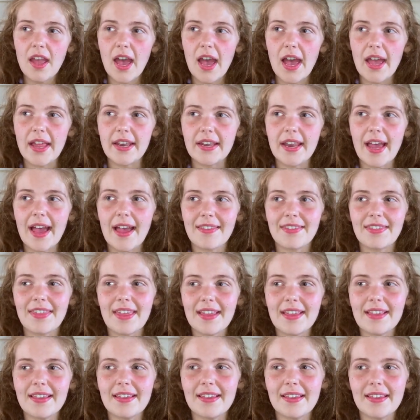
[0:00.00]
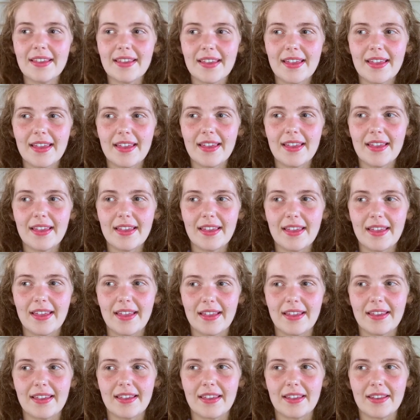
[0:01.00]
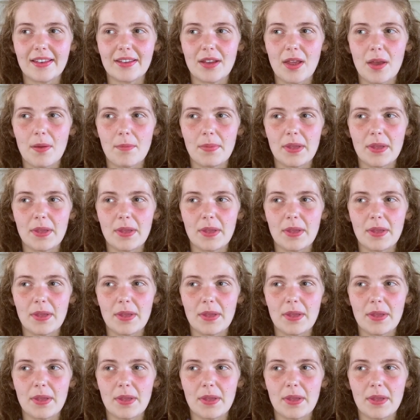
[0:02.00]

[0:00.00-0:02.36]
And I think it can